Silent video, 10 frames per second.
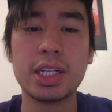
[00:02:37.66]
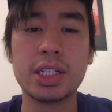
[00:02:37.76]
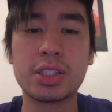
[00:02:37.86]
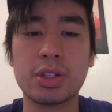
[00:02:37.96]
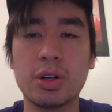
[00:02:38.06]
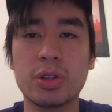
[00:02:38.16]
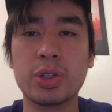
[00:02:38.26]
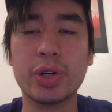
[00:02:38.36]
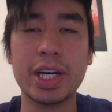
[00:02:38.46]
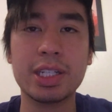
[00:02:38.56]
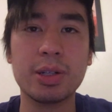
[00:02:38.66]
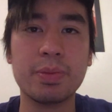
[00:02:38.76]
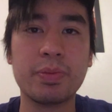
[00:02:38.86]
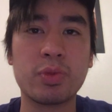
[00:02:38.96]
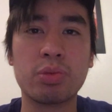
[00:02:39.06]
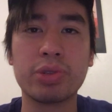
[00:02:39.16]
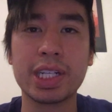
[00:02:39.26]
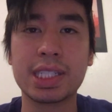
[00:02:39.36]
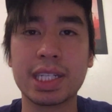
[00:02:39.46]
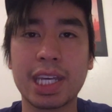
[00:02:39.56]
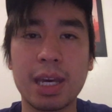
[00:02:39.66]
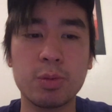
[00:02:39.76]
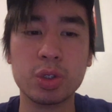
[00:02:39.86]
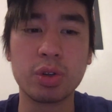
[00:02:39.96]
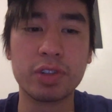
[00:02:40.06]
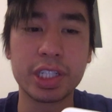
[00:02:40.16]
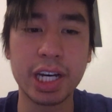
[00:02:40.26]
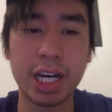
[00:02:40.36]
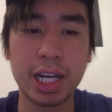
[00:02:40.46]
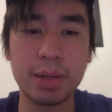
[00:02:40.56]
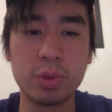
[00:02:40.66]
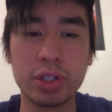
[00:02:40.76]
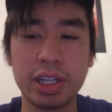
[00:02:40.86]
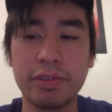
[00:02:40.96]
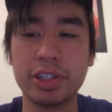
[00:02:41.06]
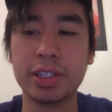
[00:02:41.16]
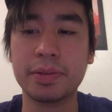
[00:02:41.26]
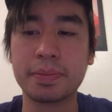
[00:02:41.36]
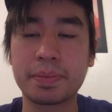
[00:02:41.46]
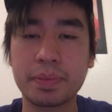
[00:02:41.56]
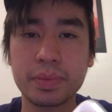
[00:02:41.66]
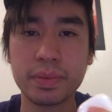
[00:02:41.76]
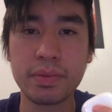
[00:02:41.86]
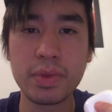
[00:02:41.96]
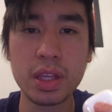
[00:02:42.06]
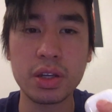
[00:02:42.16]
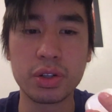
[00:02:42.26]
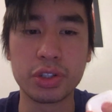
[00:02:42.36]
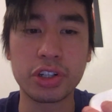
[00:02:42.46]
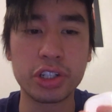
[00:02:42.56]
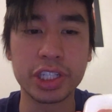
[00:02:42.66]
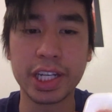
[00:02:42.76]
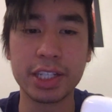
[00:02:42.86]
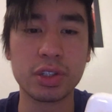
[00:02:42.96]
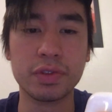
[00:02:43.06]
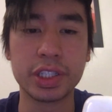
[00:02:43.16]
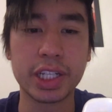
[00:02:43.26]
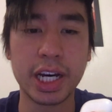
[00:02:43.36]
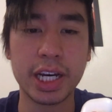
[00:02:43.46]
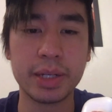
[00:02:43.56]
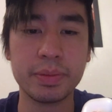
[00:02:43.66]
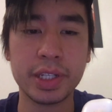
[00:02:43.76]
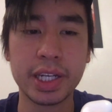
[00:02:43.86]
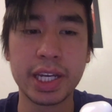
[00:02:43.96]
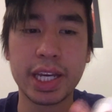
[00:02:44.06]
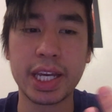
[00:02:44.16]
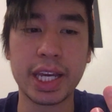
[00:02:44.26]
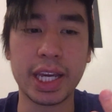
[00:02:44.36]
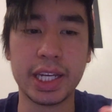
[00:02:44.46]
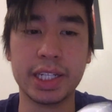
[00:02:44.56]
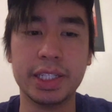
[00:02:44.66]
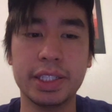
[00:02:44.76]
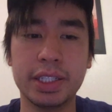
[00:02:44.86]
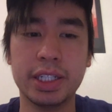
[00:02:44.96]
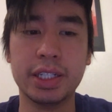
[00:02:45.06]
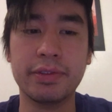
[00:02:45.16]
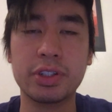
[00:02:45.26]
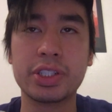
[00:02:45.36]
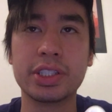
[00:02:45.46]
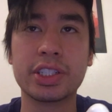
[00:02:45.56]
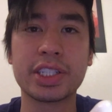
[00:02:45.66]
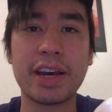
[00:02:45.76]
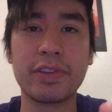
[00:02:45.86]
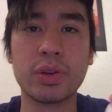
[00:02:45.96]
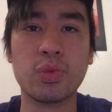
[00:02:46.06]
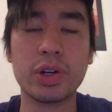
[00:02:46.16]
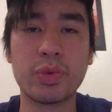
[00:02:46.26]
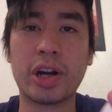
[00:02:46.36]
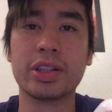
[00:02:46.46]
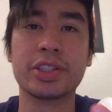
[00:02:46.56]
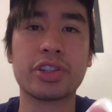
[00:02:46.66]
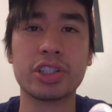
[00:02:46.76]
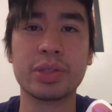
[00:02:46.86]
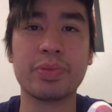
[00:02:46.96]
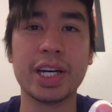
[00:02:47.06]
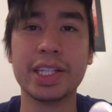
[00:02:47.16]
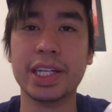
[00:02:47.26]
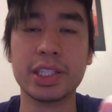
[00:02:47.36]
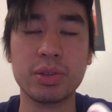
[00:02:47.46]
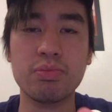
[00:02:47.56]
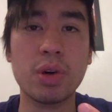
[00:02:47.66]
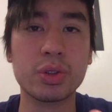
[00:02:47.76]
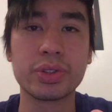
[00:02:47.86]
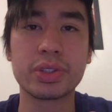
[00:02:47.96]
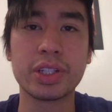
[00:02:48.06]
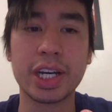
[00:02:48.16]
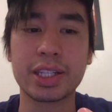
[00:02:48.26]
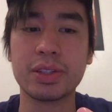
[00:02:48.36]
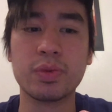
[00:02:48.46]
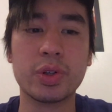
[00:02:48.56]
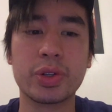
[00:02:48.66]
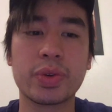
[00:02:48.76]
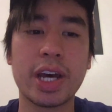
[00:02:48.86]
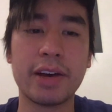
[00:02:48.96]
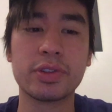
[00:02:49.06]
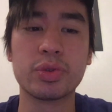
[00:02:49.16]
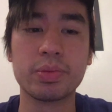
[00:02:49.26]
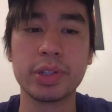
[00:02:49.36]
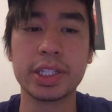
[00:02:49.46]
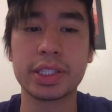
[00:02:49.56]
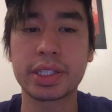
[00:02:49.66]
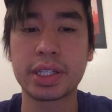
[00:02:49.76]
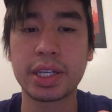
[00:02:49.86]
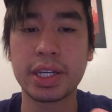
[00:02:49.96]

So you'll end up replacing cables over time, or even your charging case over time, and versus just having one wireless charging pad that you most likely won't have to replace.